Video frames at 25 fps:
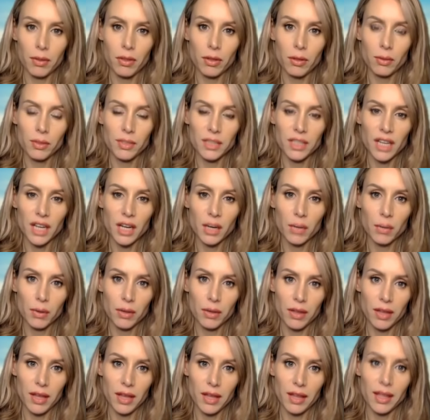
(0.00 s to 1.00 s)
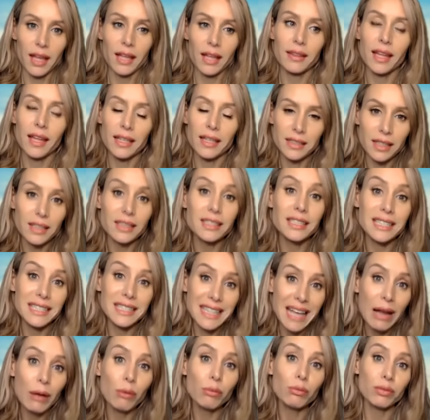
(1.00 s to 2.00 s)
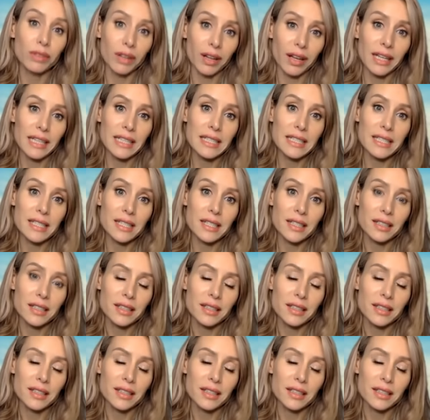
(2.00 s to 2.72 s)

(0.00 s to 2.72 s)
that we're dealing with here, that, that does sound like